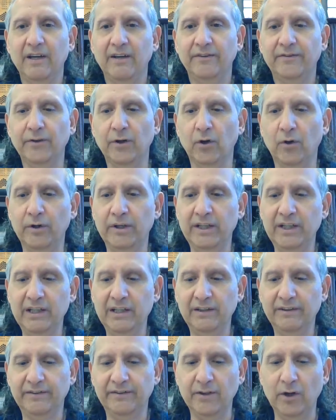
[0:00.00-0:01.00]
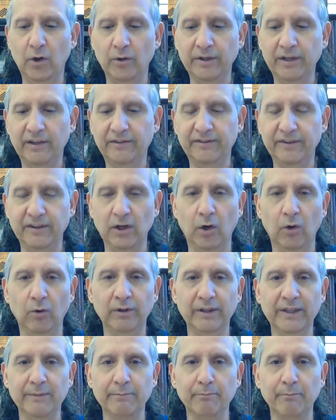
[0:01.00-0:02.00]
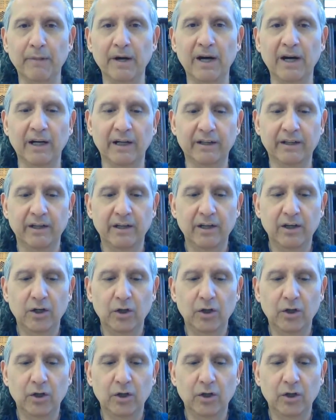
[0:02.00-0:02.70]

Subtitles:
So he is known as the only monk